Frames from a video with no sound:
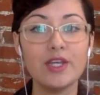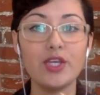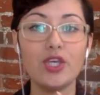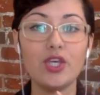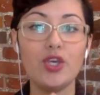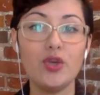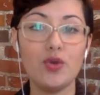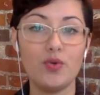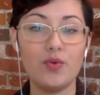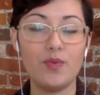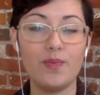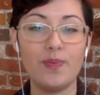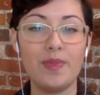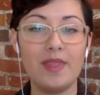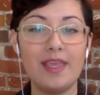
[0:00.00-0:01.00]
you.
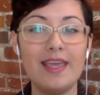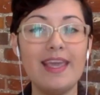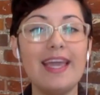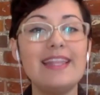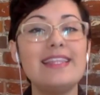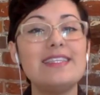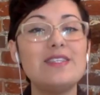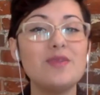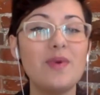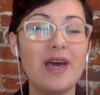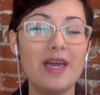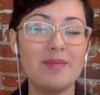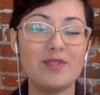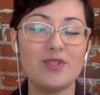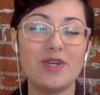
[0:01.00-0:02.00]
And this is why
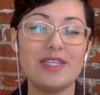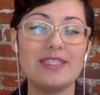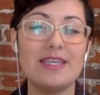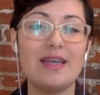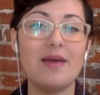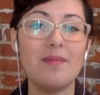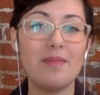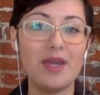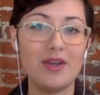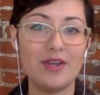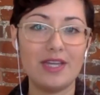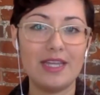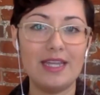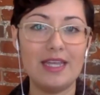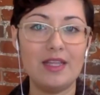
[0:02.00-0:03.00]
I'm stressing
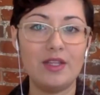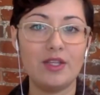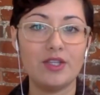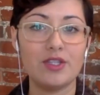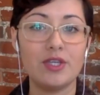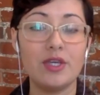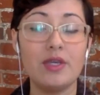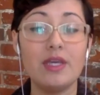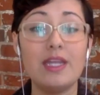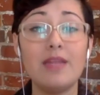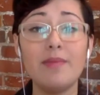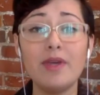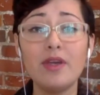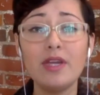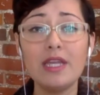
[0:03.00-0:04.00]
American English. In
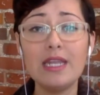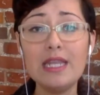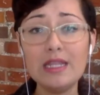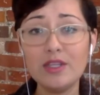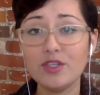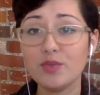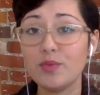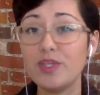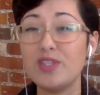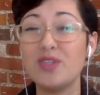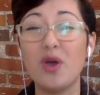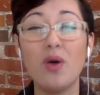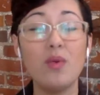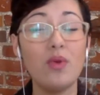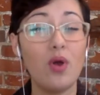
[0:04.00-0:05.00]
American English, we
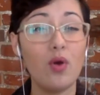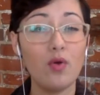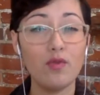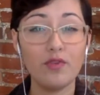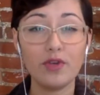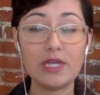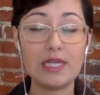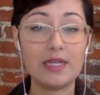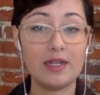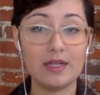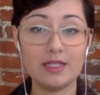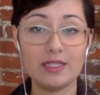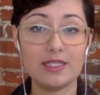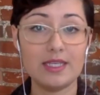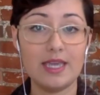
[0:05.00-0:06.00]
don't
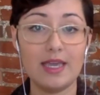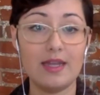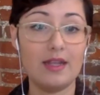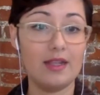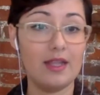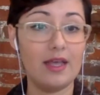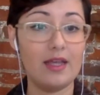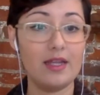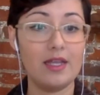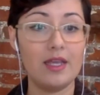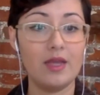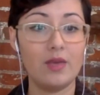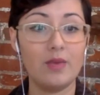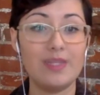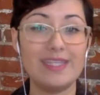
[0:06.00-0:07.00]
over-enunciate a lot.
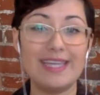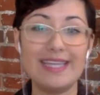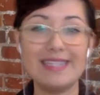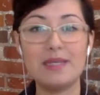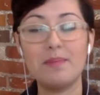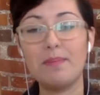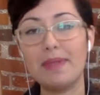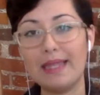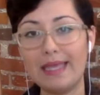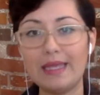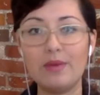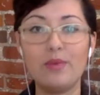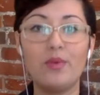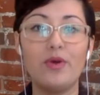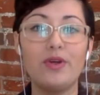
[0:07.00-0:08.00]
We tend to
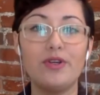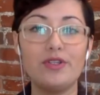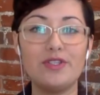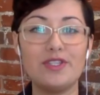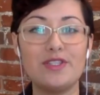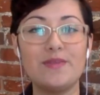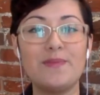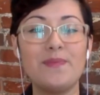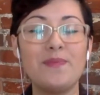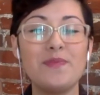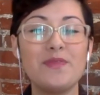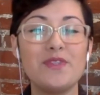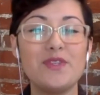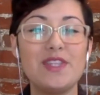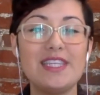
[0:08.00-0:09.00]
blend words.
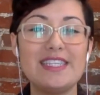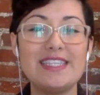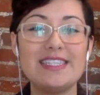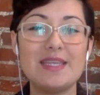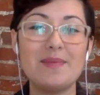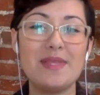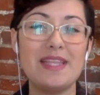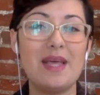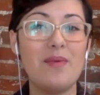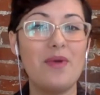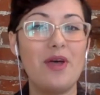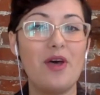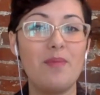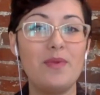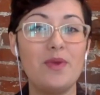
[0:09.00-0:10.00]
So this is something that will
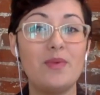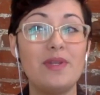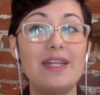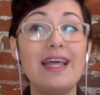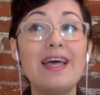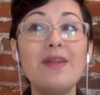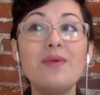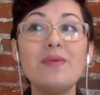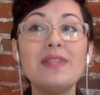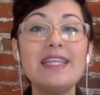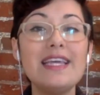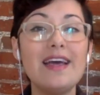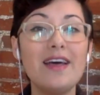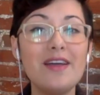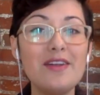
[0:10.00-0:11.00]
help you not
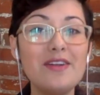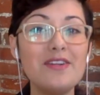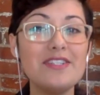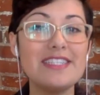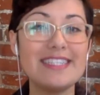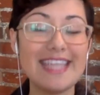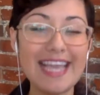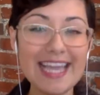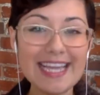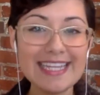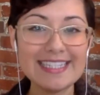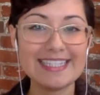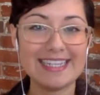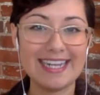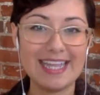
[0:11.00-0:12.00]
only
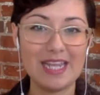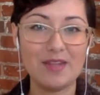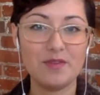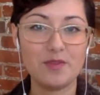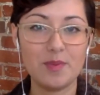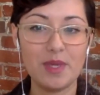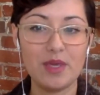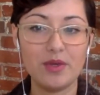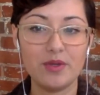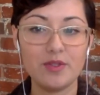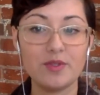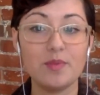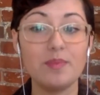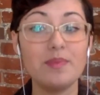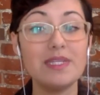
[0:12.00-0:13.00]
understand native
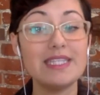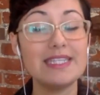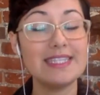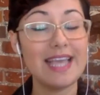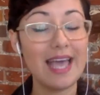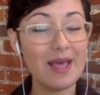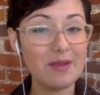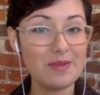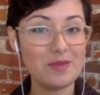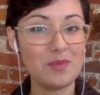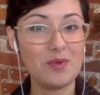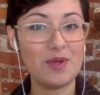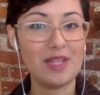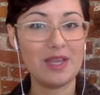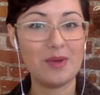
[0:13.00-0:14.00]
speakers, but sound
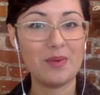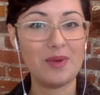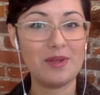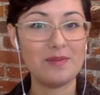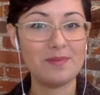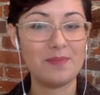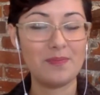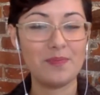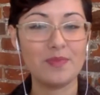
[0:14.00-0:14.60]
more like one.